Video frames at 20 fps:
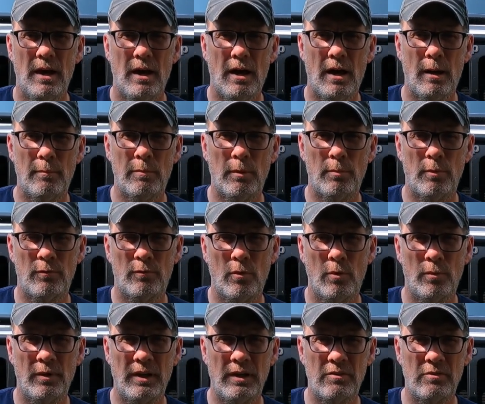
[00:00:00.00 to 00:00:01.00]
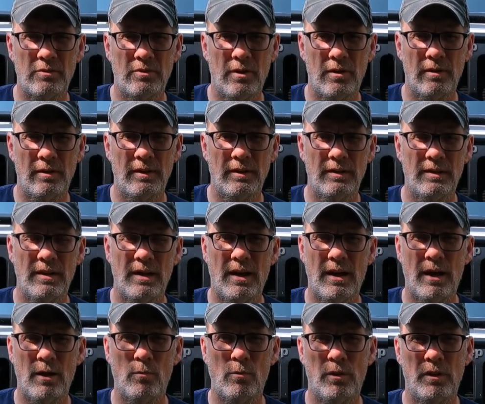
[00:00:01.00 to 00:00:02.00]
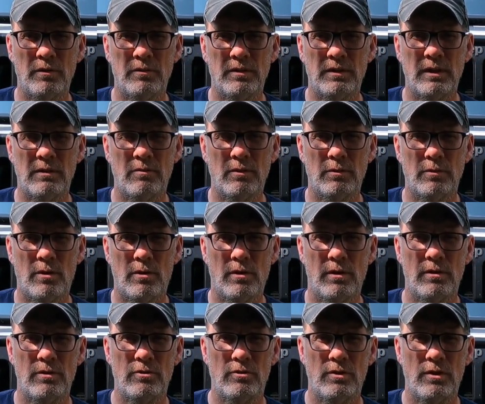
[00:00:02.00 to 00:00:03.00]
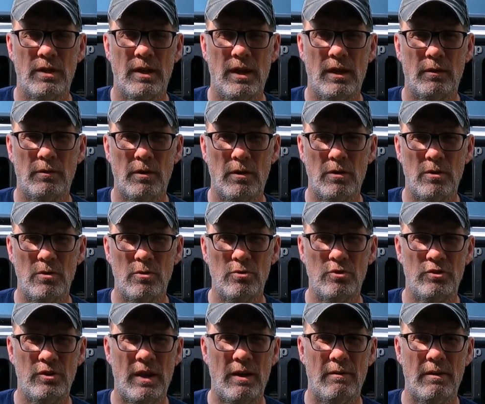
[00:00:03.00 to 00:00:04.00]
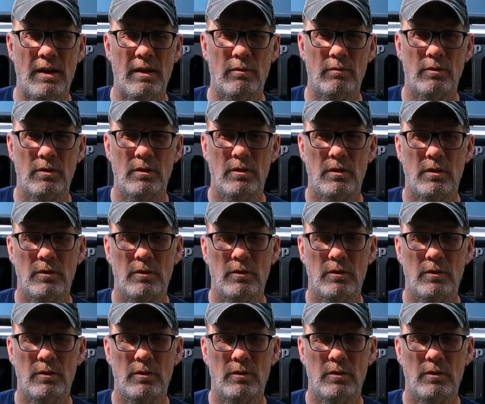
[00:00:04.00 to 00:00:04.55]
But before we get started, I wanted to give a large hello shout out